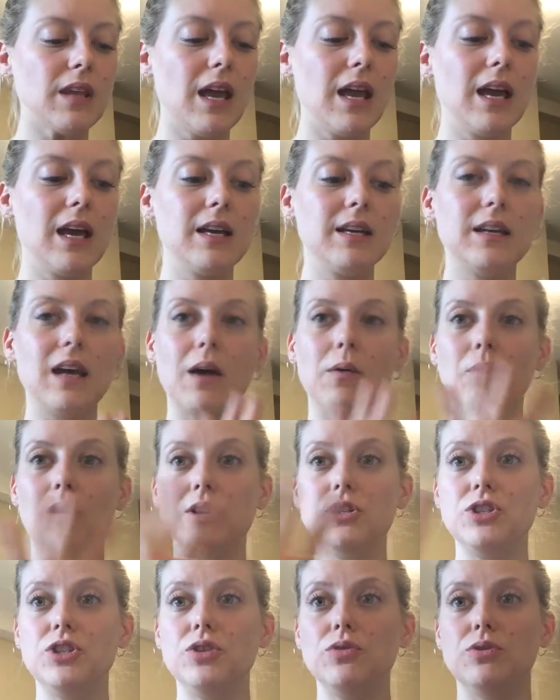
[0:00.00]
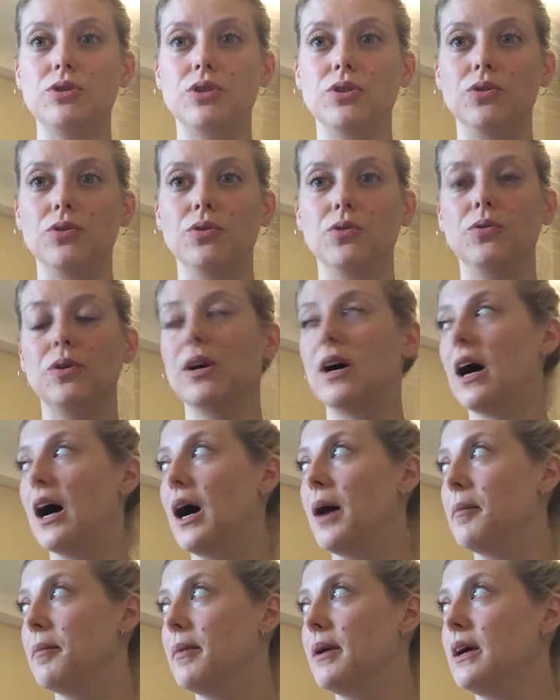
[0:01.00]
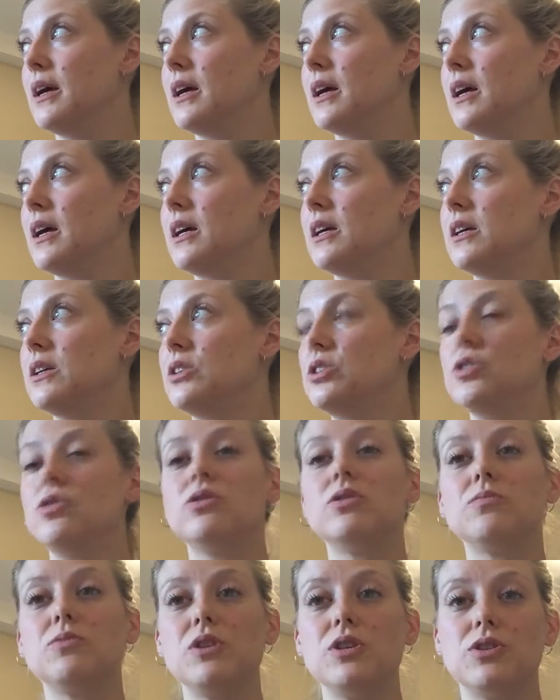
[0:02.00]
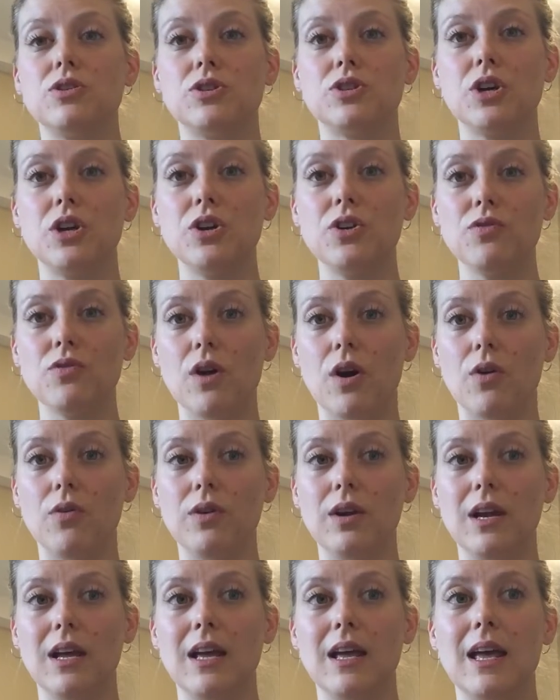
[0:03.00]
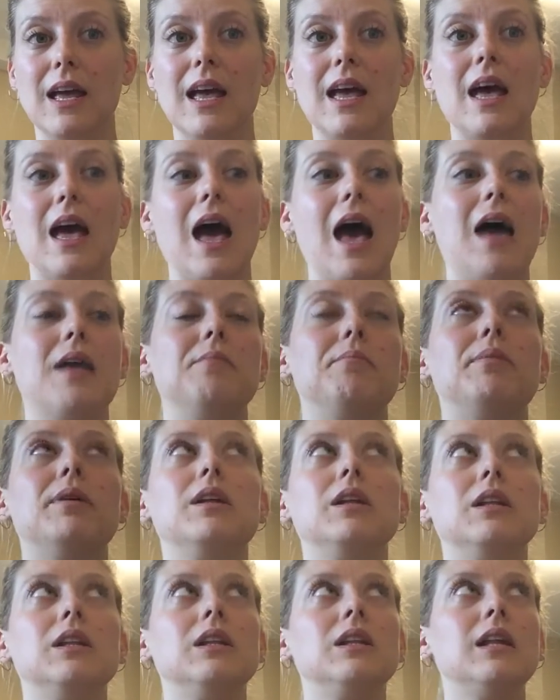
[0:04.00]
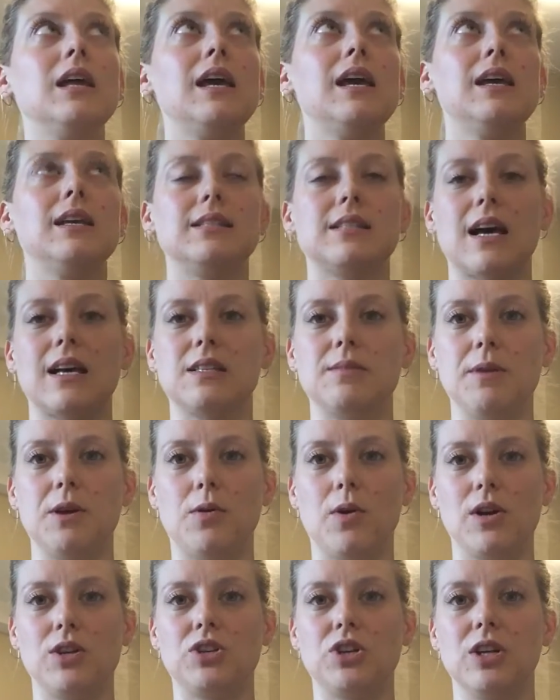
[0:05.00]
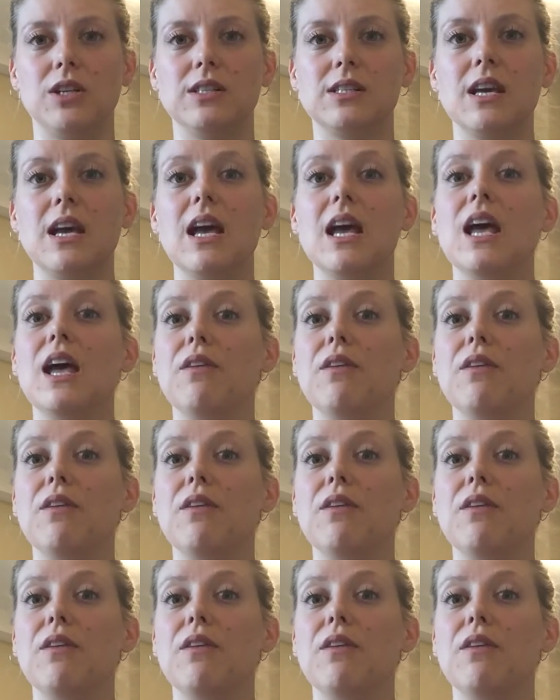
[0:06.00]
And I want you to do some research on your own, and please ask me questions.